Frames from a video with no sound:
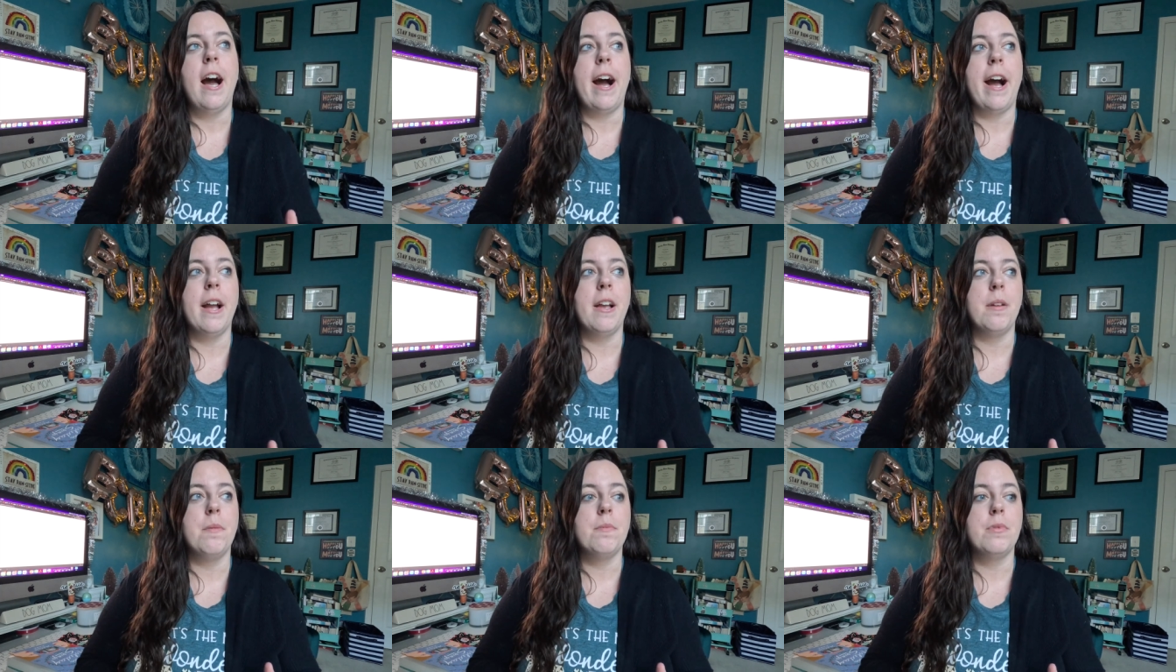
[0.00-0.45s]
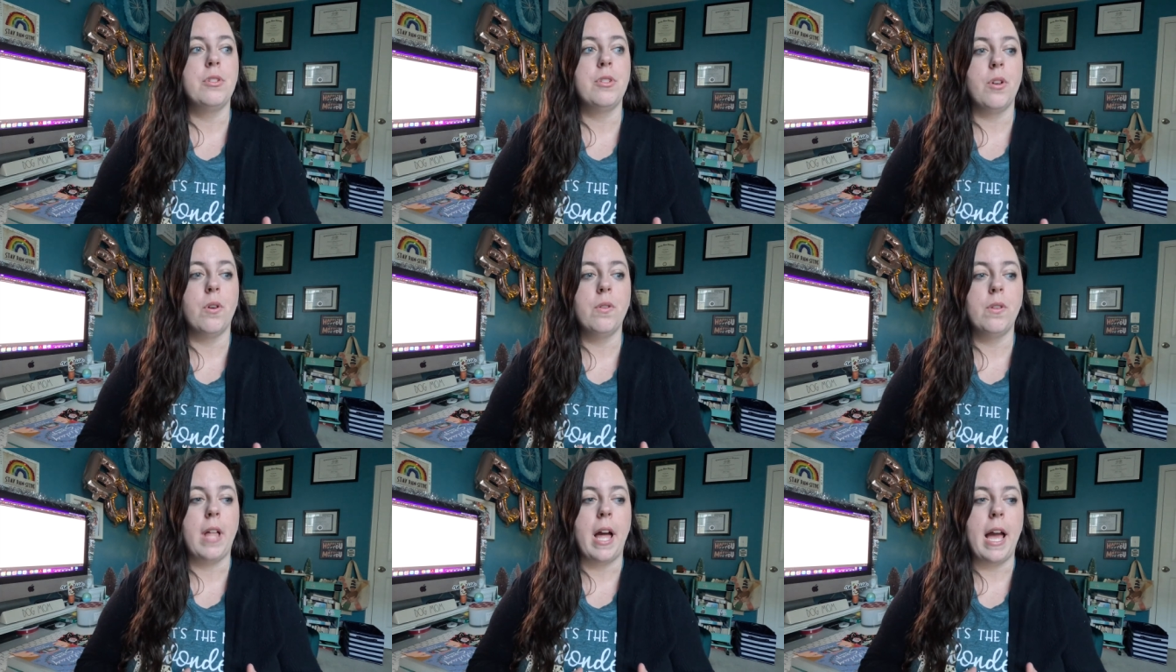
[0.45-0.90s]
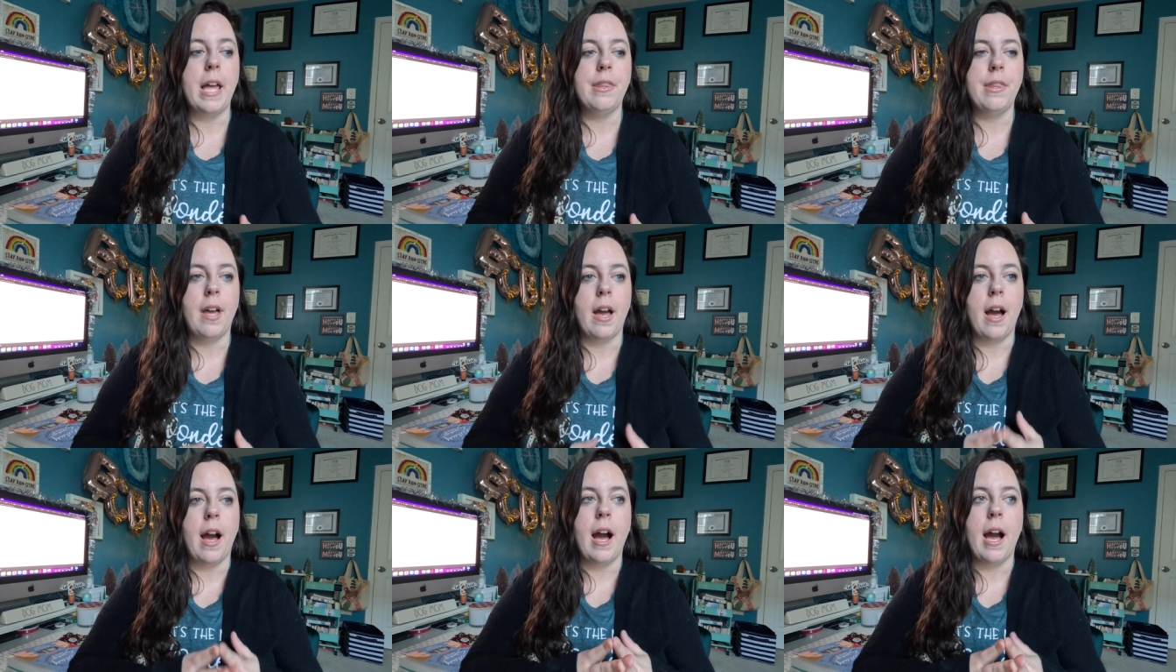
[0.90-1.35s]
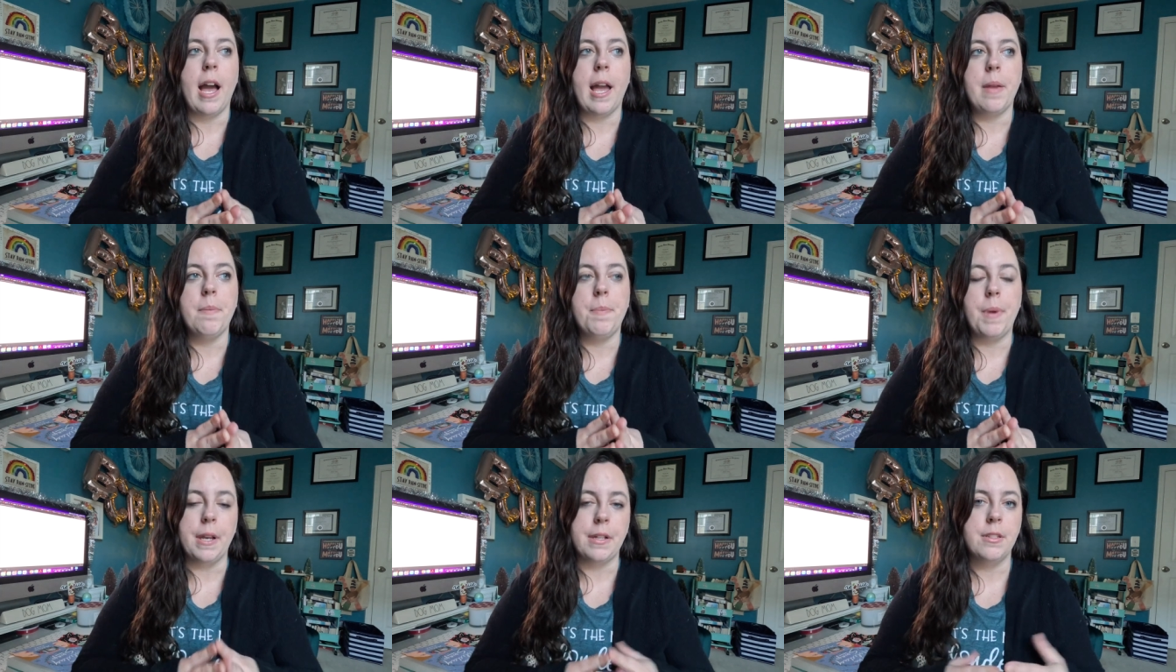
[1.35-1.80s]
I'm so glad that
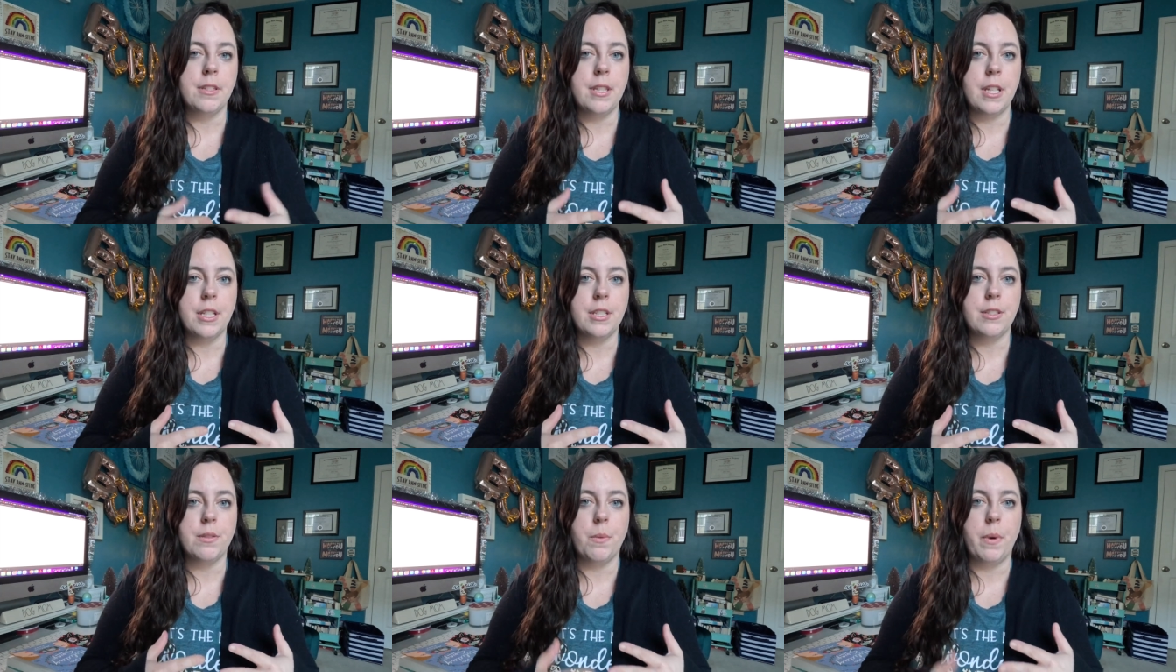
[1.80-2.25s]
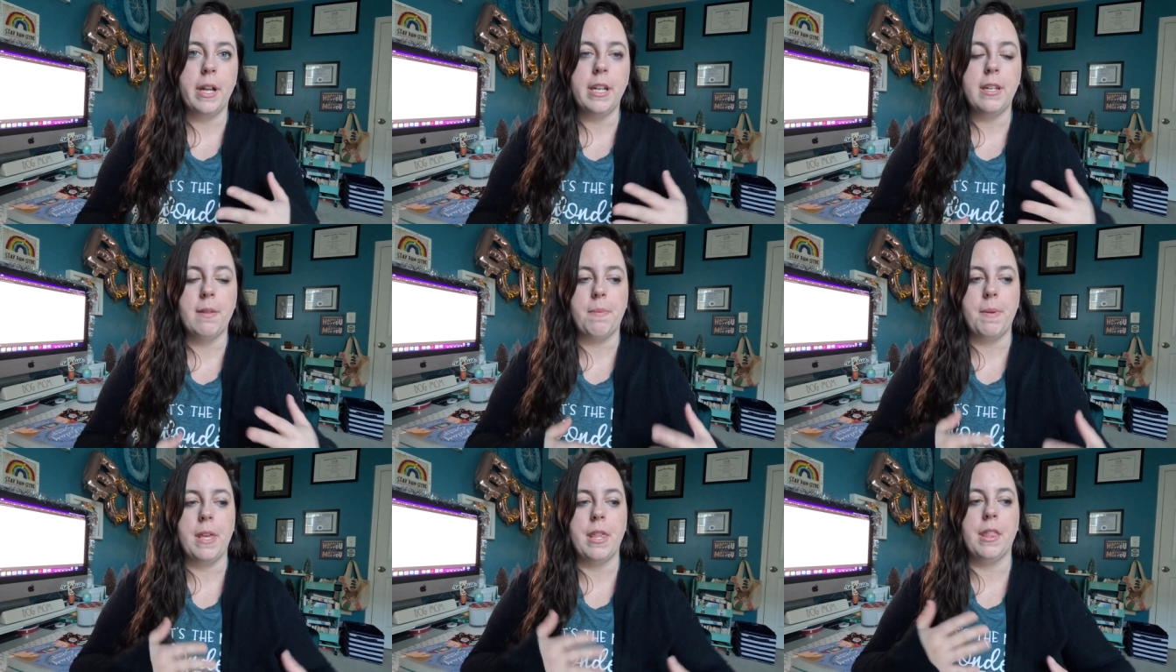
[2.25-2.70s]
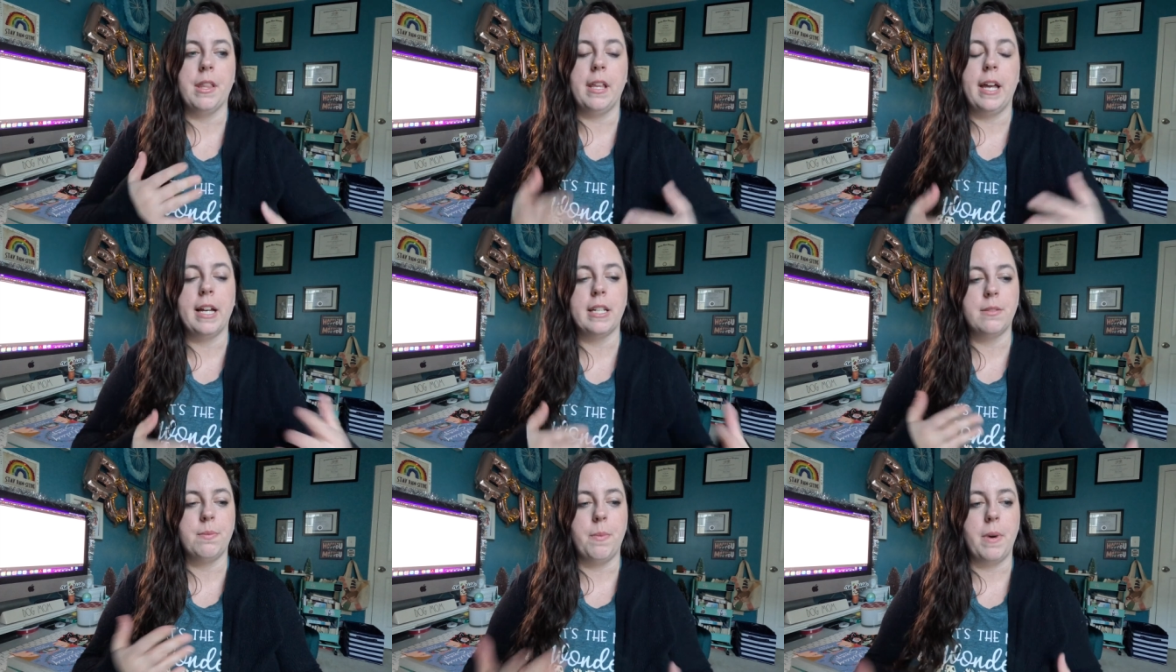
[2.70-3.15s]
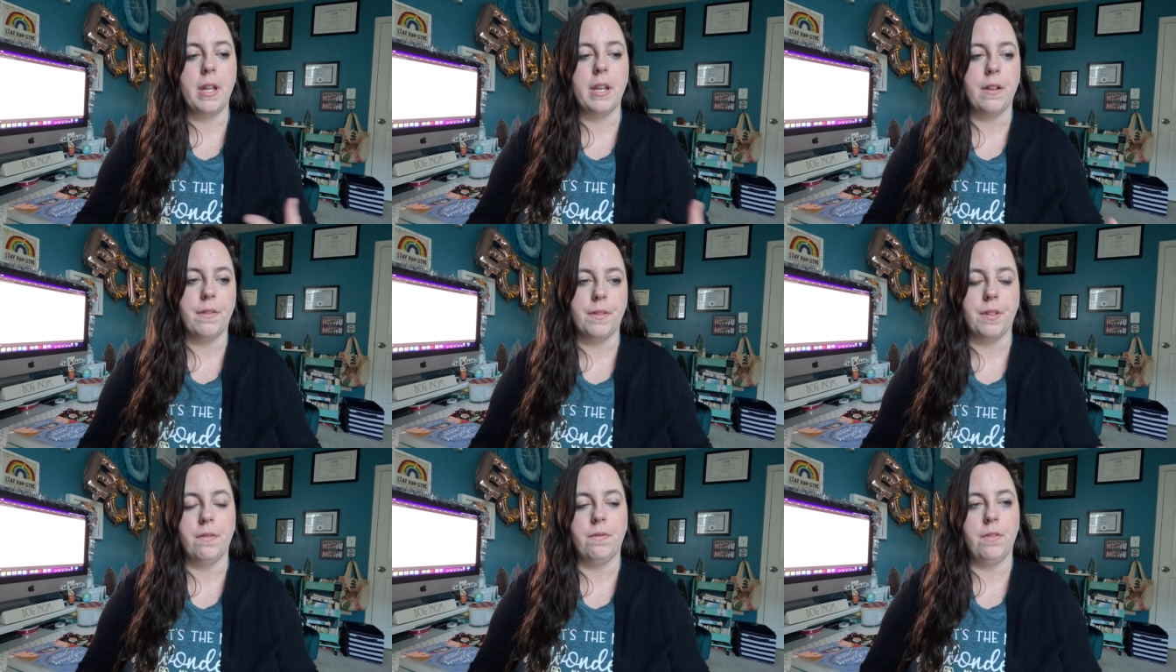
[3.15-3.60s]
I picked this one to be the last one
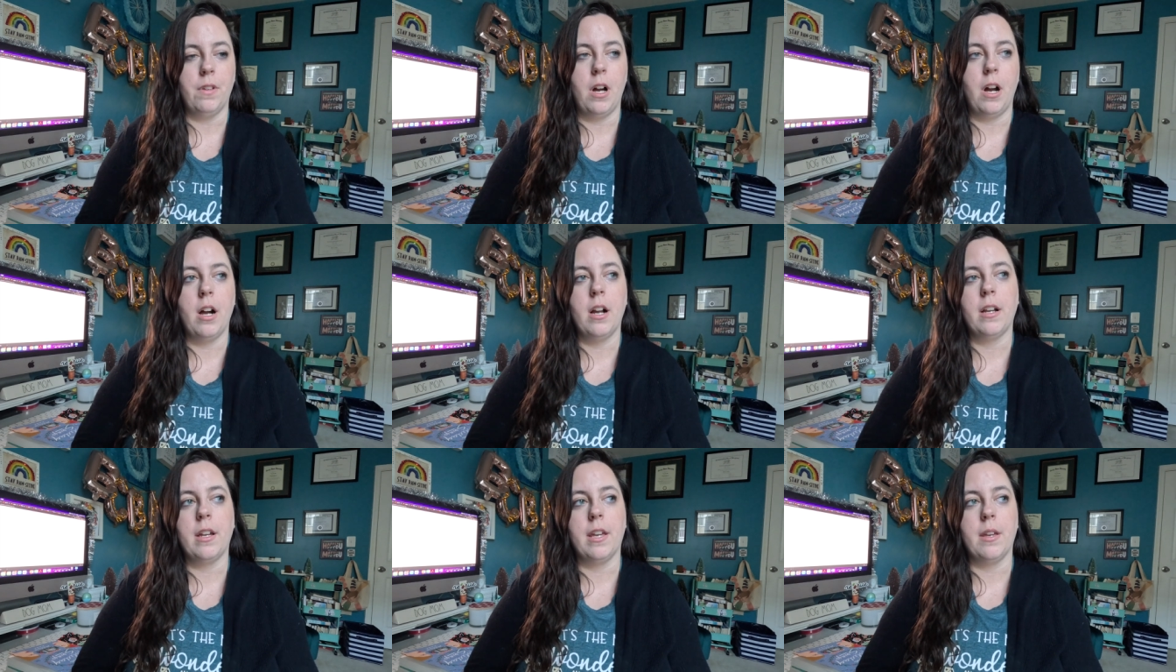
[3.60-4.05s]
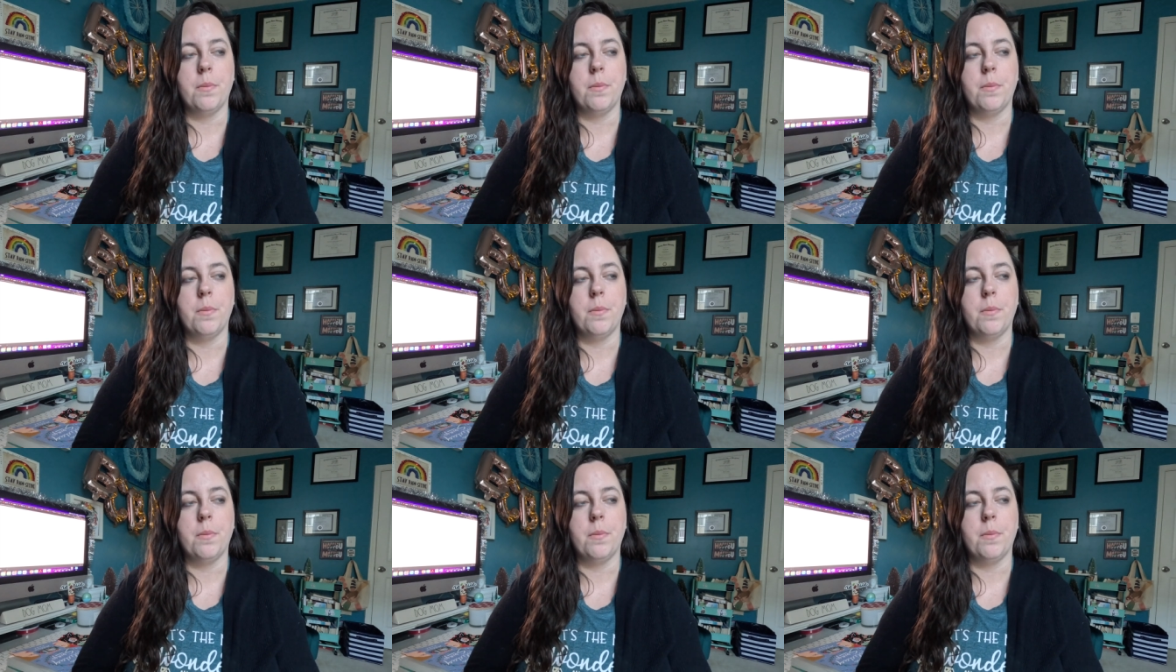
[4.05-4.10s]
of the vlog.